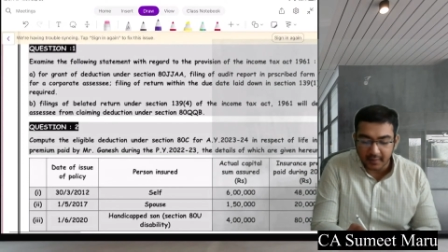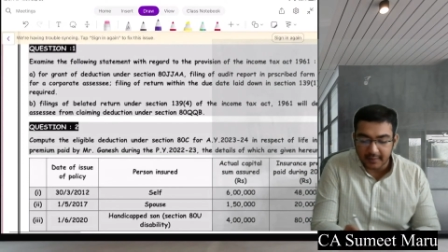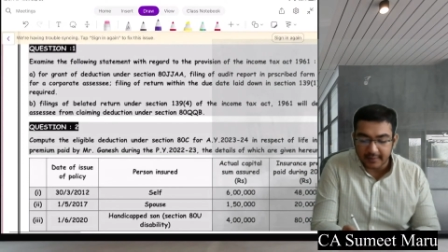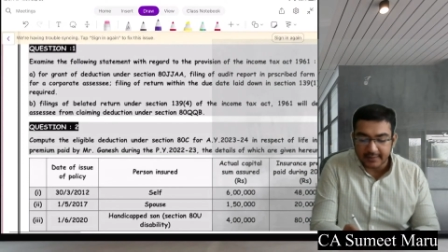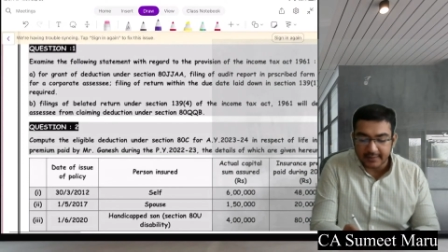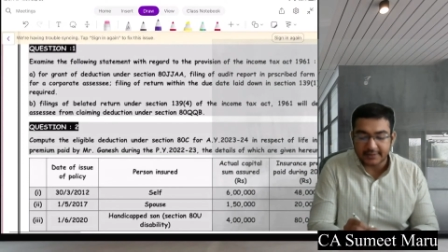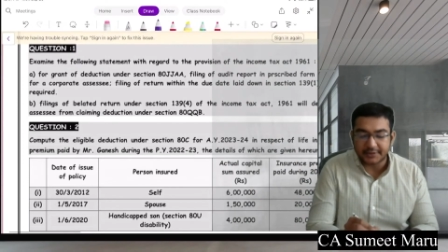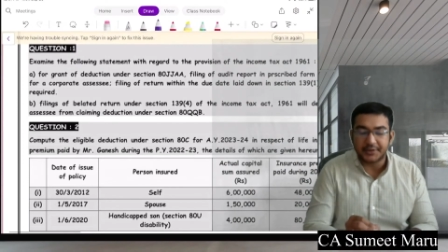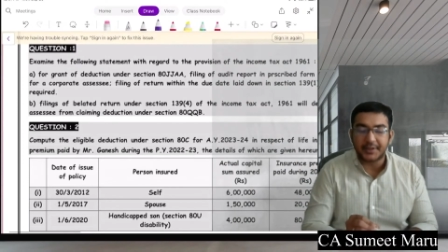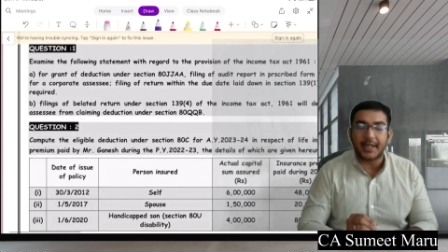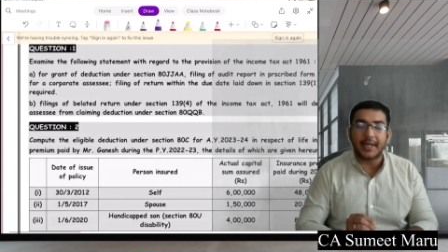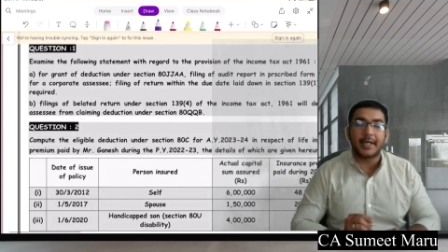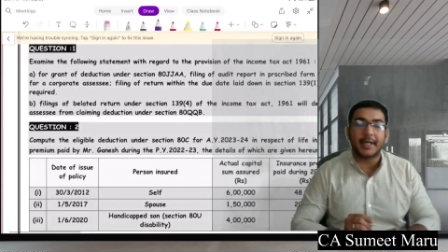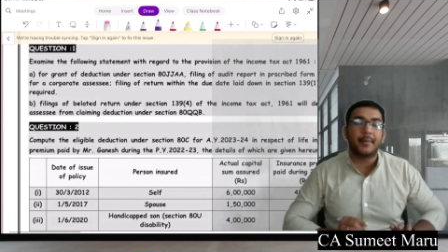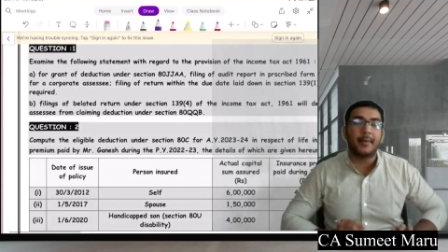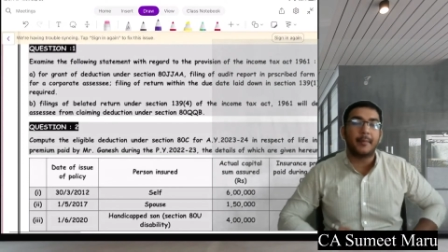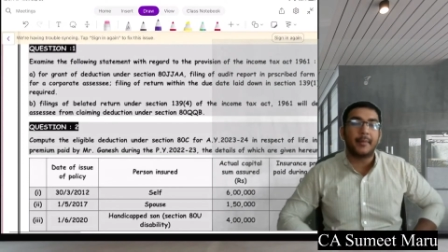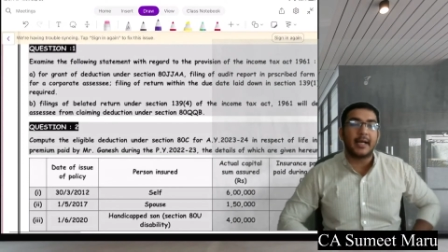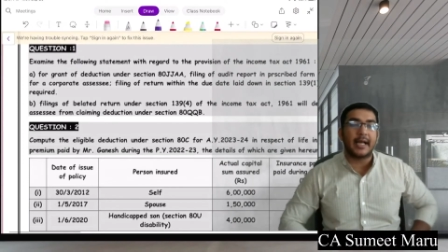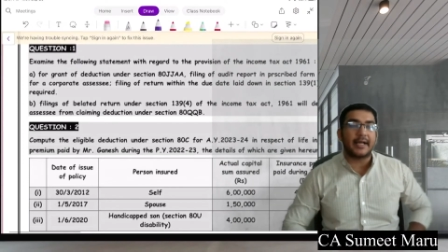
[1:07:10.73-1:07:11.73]
This you can
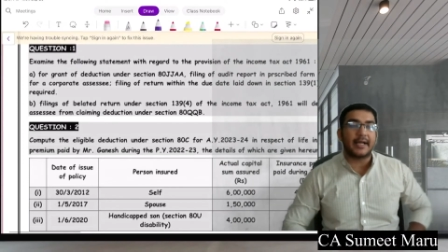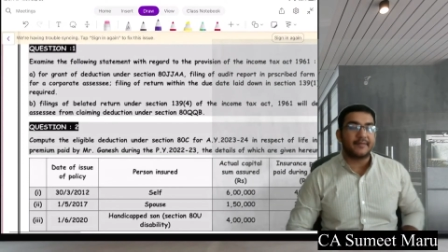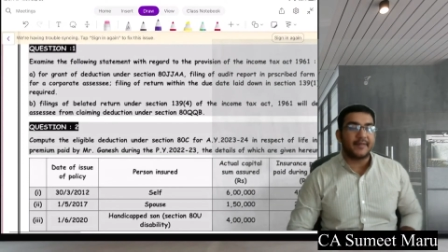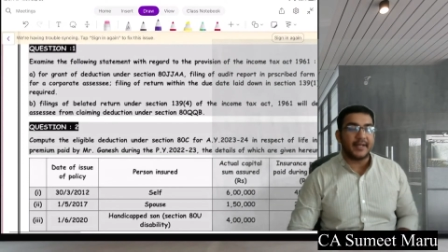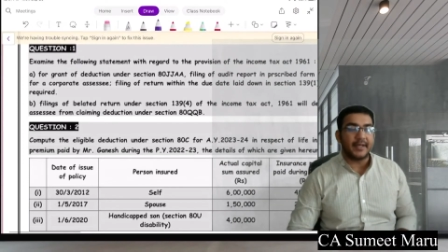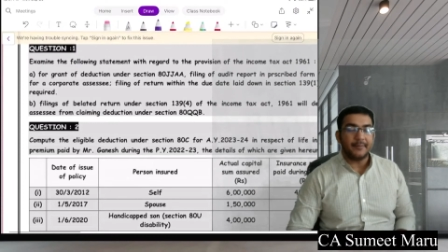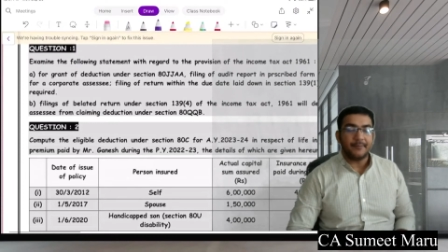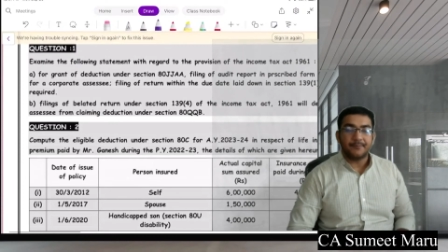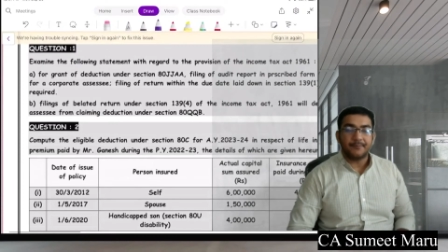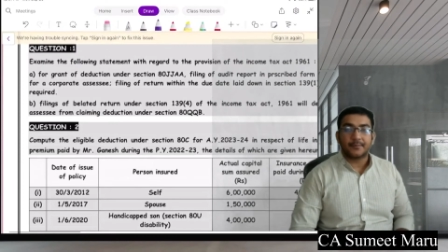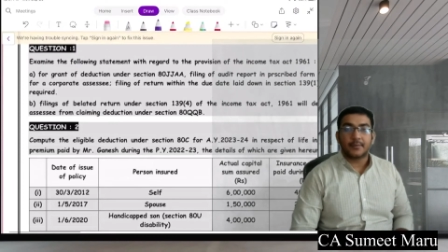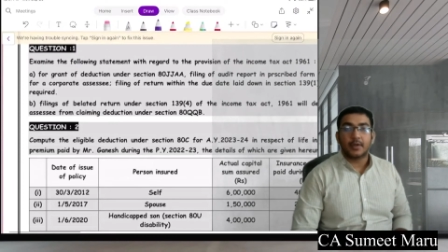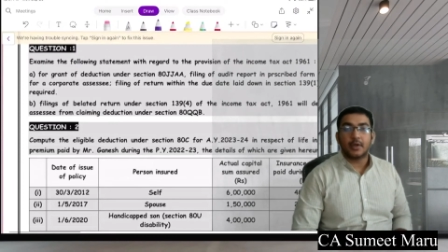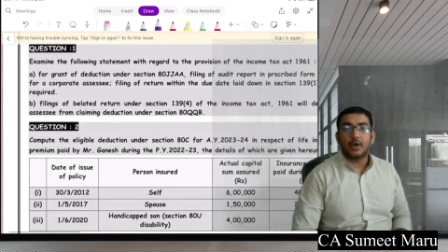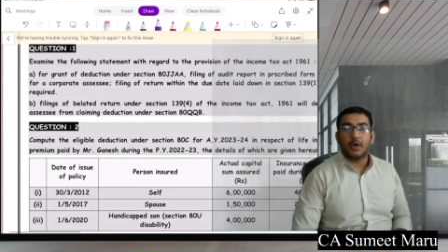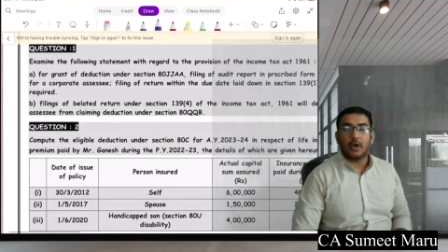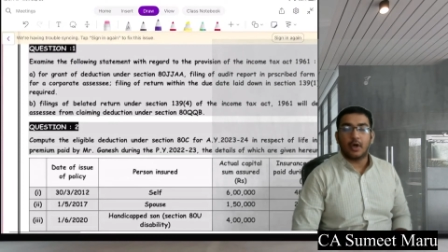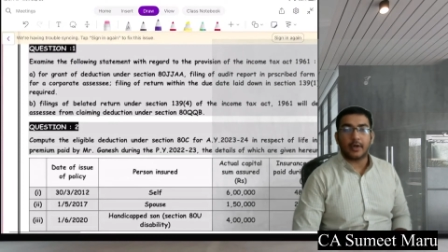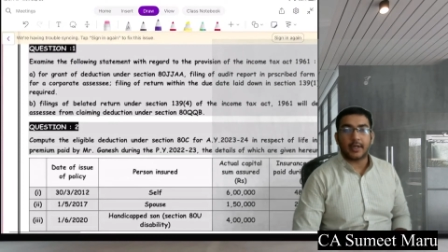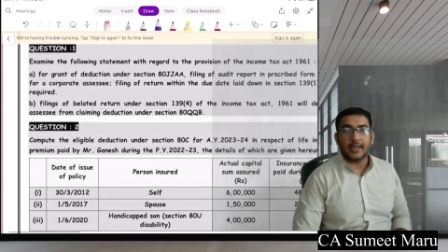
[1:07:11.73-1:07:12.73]
remember like way.
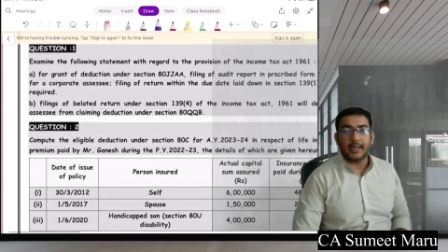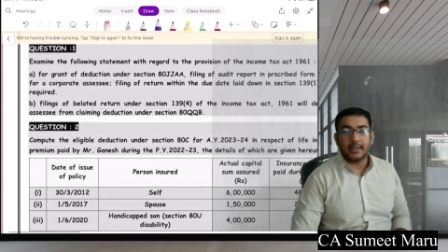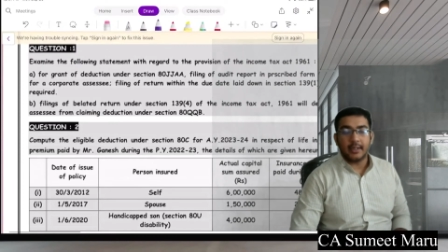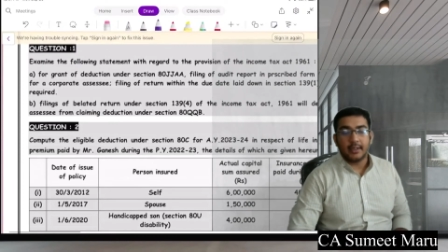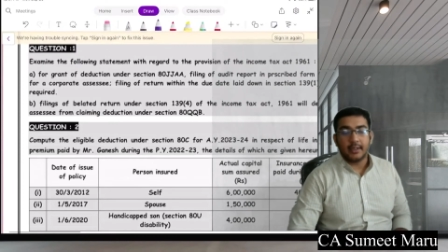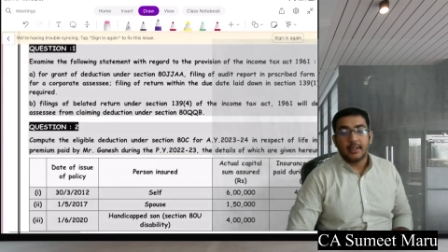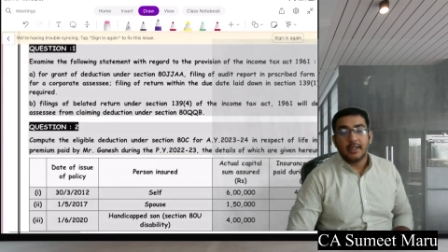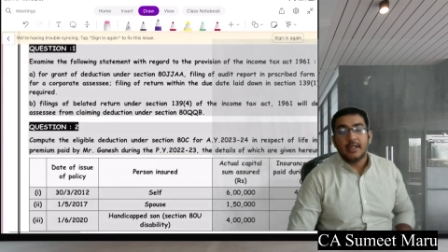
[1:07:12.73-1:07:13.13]
Okay.